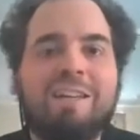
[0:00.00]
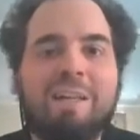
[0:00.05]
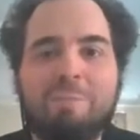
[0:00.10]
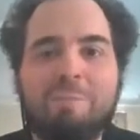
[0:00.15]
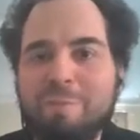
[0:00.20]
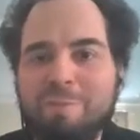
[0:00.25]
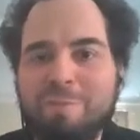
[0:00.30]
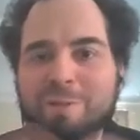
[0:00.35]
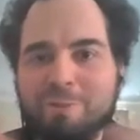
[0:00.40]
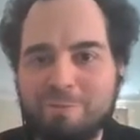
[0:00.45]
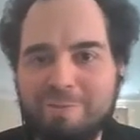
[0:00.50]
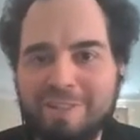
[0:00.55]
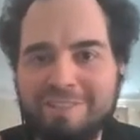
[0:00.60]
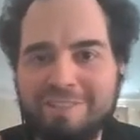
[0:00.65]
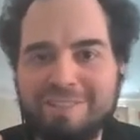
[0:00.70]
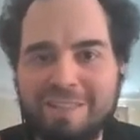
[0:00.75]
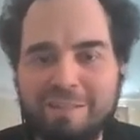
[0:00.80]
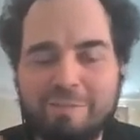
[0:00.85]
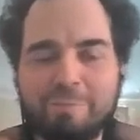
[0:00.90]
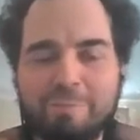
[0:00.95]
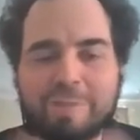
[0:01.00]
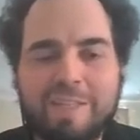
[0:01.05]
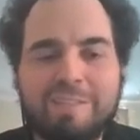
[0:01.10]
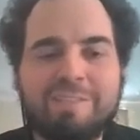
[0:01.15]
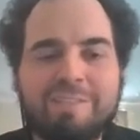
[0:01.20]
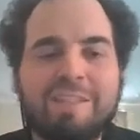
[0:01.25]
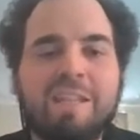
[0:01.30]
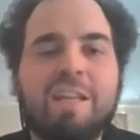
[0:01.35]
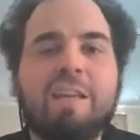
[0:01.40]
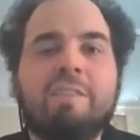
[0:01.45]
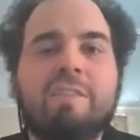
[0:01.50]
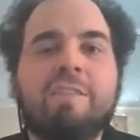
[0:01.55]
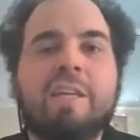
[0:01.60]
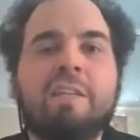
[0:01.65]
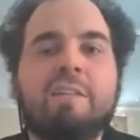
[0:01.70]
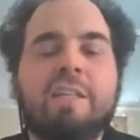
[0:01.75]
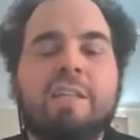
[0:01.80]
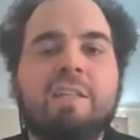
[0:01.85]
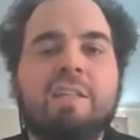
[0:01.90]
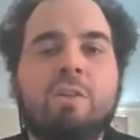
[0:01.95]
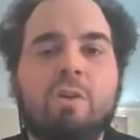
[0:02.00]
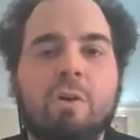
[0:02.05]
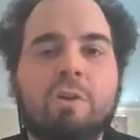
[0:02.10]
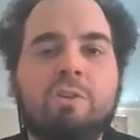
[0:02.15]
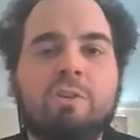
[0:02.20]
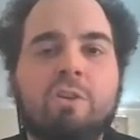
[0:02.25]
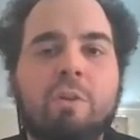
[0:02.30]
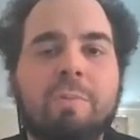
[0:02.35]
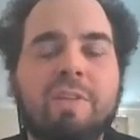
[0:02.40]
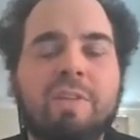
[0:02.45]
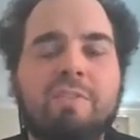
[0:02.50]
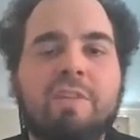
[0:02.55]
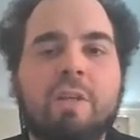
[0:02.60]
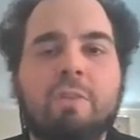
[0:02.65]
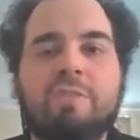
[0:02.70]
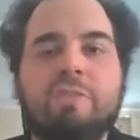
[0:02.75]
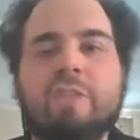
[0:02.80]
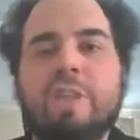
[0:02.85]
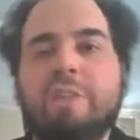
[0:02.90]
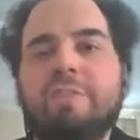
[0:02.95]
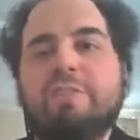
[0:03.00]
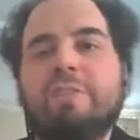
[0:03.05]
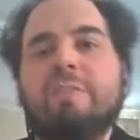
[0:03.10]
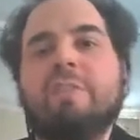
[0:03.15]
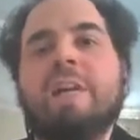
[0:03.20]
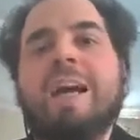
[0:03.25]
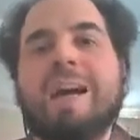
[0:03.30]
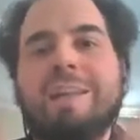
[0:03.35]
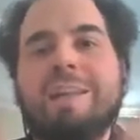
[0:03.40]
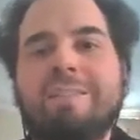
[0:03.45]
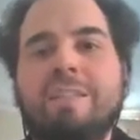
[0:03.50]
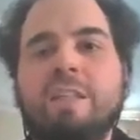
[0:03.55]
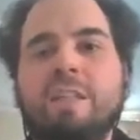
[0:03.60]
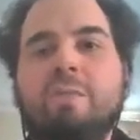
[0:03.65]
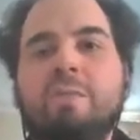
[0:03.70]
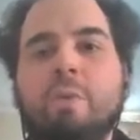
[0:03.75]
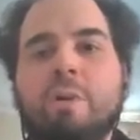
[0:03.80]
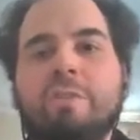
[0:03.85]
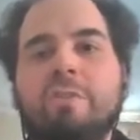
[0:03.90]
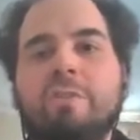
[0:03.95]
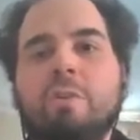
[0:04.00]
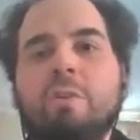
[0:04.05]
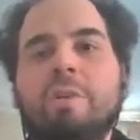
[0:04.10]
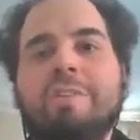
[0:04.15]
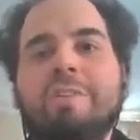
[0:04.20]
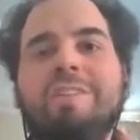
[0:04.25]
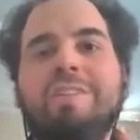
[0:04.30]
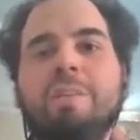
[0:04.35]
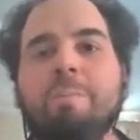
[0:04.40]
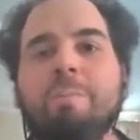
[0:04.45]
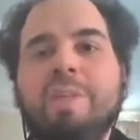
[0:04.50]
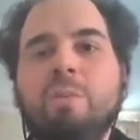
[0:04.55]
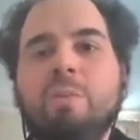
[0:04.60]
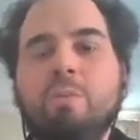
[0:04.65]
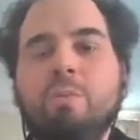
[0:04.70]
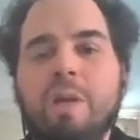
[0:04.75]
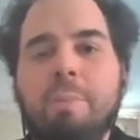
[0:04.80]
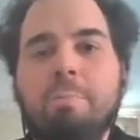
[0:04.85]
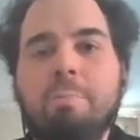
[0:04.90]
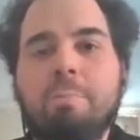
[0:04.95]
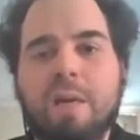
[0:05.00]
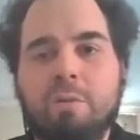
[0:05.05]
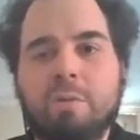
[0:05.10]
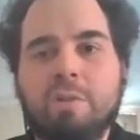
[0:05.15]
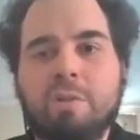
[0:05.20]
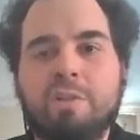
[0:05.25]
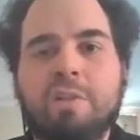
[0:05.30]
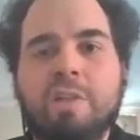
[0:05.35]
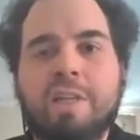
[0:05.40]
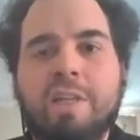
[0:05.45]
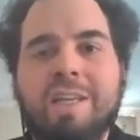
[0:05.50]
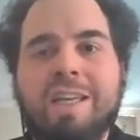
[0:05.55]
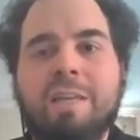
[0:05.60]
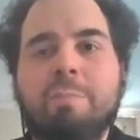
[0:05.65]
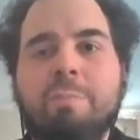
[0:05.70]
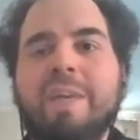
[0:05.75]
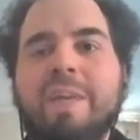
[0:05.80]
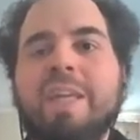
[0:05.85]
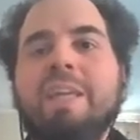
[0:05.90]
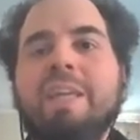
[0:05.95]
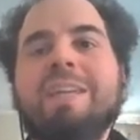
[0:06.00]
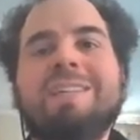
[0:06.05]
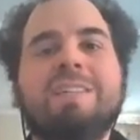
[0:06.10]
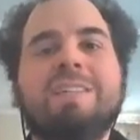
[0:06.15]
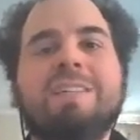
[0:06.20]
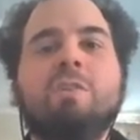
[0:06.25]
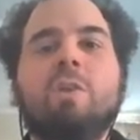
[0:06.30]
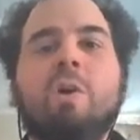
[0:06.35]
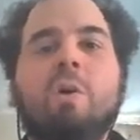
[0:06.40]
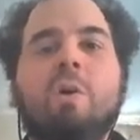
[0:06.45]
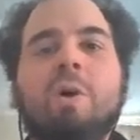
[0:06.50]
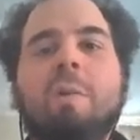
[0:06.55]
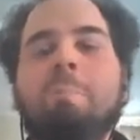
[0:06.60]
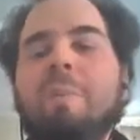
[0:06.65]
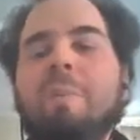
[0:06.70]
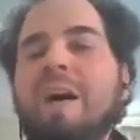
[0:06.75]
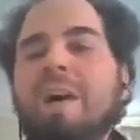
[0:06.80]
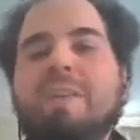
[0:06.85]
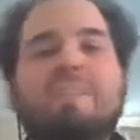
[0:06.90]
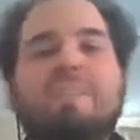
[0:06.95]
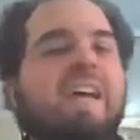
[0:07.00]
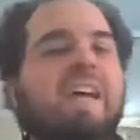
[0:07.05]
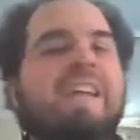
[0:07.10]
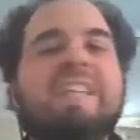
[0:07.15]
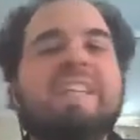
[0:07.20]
I may be convinced otherwise, that in the long term, instead of just asking for a certain CPU amount and making, a math,